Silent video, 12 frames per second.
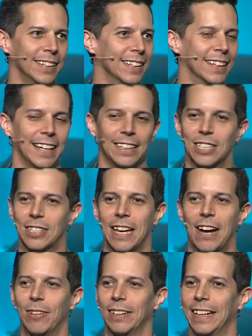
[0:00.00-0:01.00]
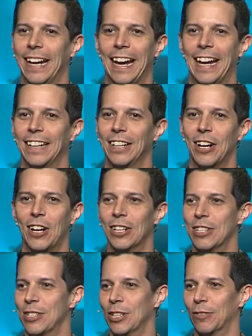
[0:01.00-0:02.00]
Like just everything handed on a
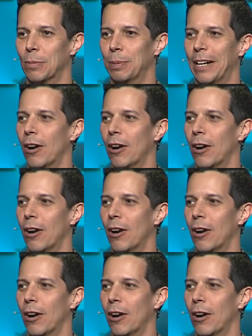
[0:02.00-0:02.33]
silver platter.